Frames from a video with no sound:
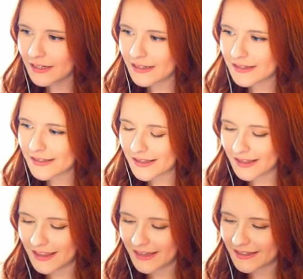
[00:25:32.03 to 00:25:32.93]
is
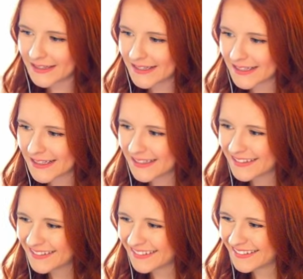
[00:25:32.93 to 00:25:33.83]
this
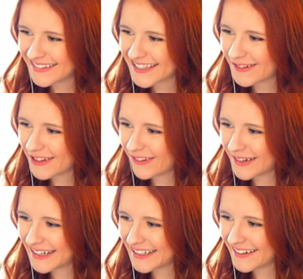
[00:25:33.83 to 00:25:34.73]
soil
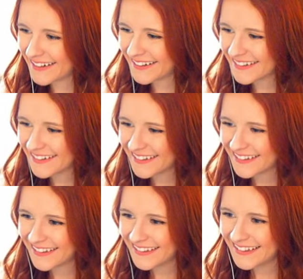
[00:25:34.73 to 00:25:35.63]
right here?
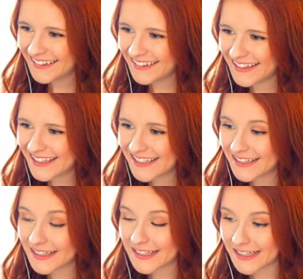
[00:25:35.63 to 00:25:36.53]
This
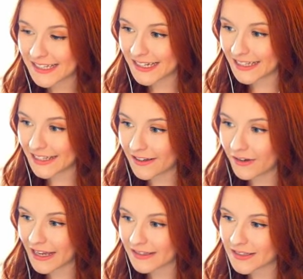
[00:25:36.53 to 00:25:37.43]
this is sticky.
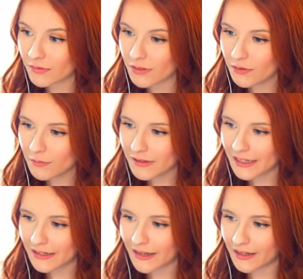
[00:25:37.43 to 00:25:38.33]
Okay, so we will
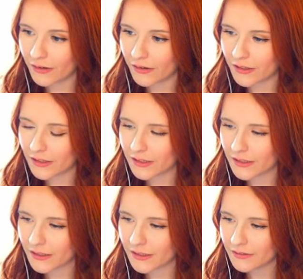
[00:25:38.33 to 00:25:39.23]
plant
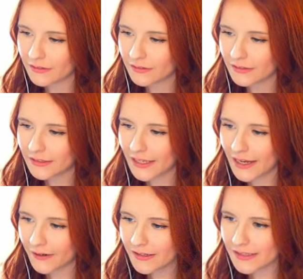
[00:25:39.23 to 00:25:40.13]
our
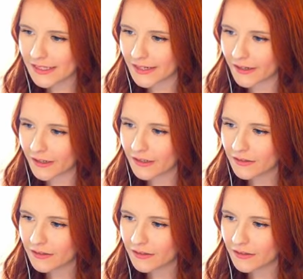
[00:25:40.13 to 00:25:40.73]
carrots here.